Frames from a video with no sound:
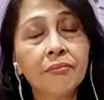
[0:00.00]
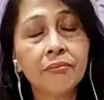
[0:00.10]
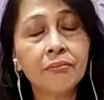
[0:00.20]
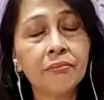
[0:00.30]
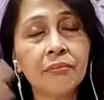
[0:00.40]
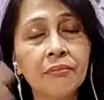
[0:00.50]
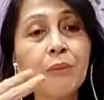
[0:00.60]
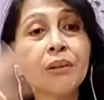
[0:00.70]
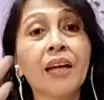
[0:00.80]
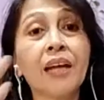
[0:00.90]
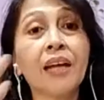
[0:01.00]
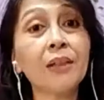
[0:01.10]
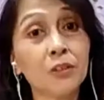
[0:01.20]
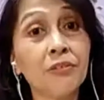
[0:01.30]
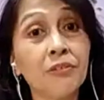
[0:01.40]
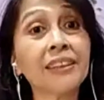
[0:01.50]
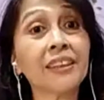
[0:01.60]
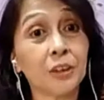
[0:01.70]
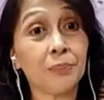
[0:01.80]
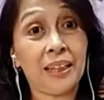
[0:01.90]
they would like me to visit
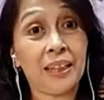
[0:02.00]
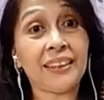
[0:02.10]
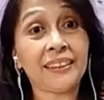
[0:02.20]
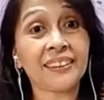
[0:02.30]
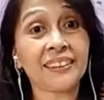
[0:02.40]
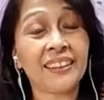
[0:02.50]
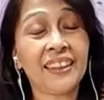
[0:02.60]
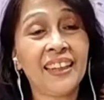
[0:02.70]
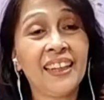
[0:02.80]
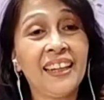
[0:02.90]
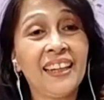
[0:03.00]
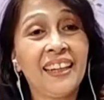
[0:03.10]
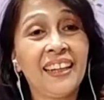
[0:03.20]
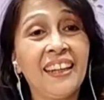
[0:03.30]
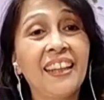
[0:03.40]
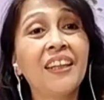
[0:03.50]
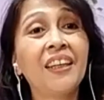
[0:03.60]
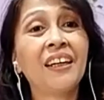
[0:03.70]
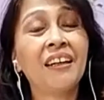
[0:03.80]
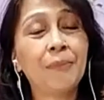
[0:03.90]
their place.
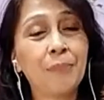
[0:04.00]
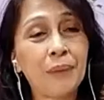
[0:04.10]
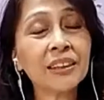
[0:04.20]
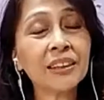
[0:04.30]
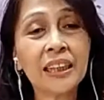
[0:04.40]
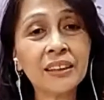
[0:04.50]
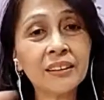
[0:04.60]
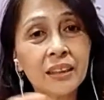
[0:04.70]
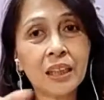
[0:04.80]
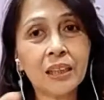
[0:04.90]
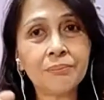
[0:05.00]
Because in the